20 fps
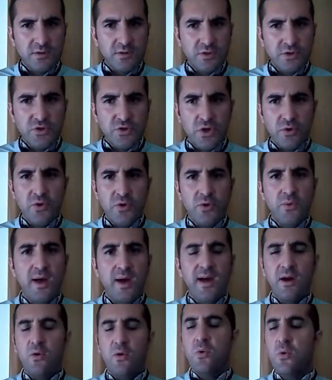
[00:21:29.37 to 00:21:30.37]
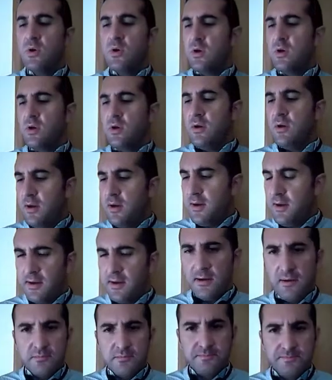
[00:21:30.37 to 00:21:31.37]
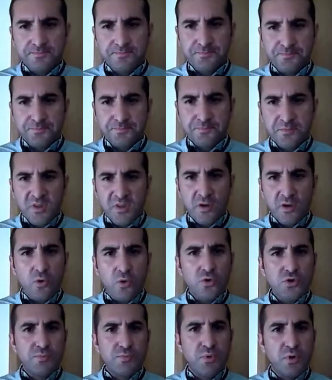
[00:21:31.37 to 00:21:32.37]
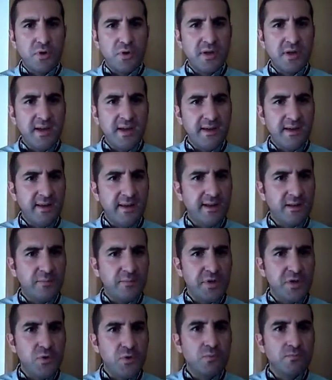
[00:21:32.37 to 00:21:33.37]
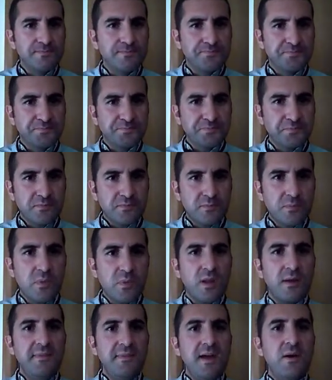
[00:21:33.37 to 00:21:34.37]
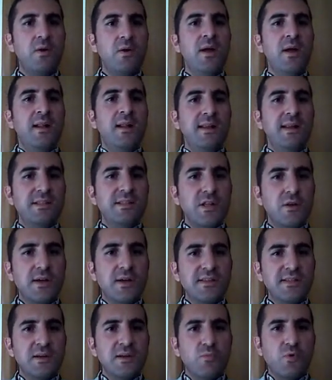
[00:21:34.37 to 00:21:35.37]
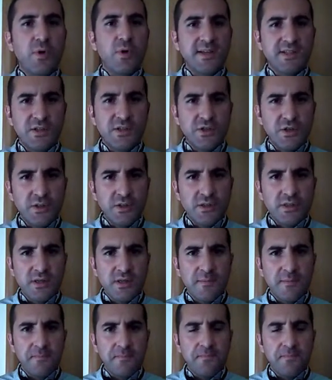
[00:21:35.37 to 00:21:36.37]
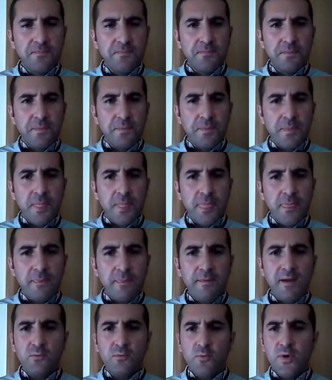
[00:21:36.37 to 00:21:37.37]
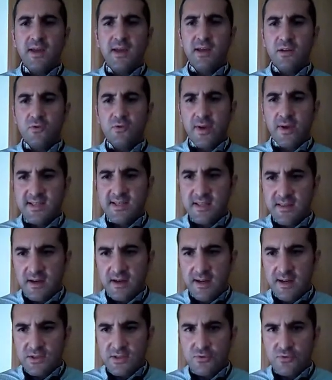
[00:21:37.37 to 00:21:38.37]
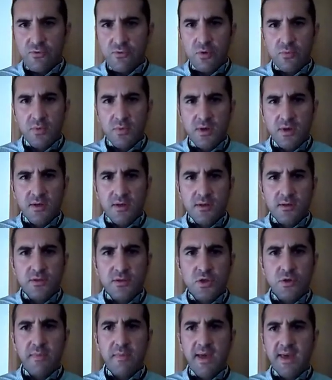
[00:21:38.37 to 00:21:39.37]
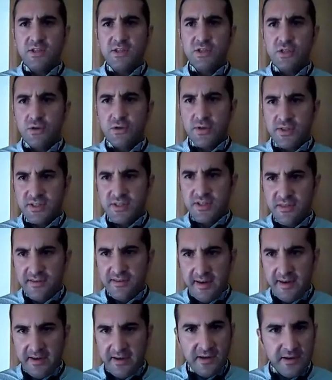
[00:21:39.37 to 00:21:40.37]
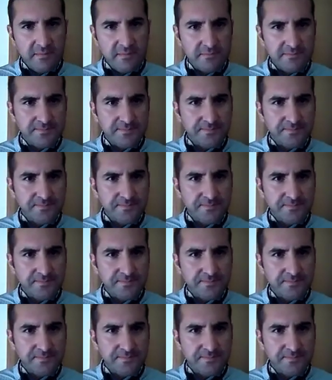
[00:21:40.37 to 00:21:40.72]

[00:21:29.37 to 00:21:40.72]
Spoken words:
show you how the course book can help you. Now, let's look at some questions that we can raise in the classroom to make students think.